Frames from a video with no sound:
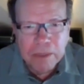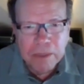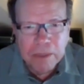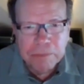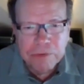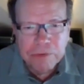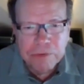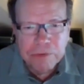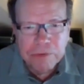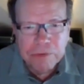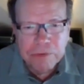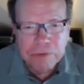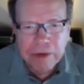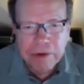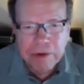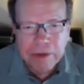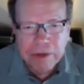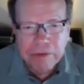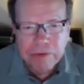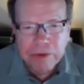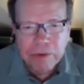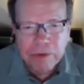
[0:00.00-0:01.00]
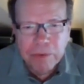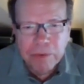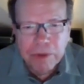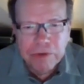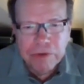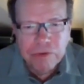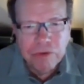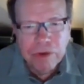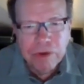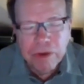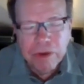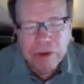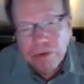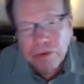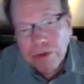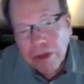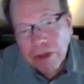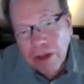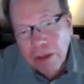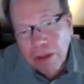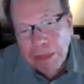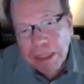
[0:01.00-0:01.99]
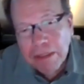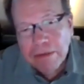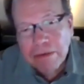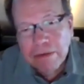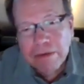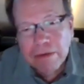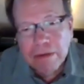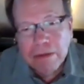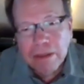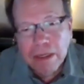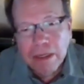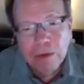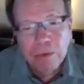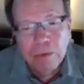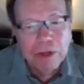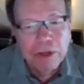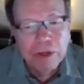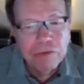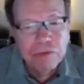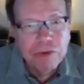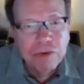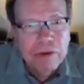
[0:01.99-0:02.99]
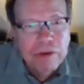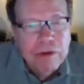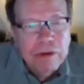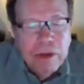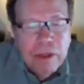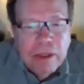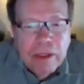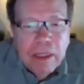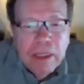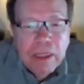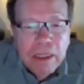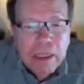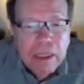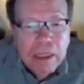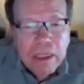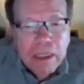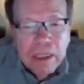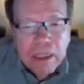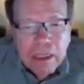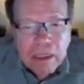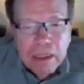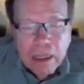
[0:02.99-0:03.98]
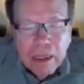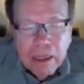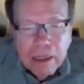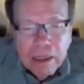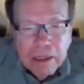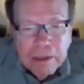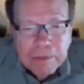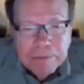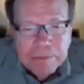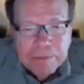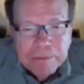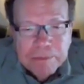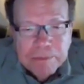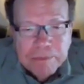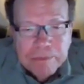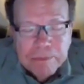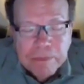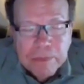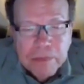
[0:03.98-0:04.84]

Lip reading: So there's a comment and a question. Someone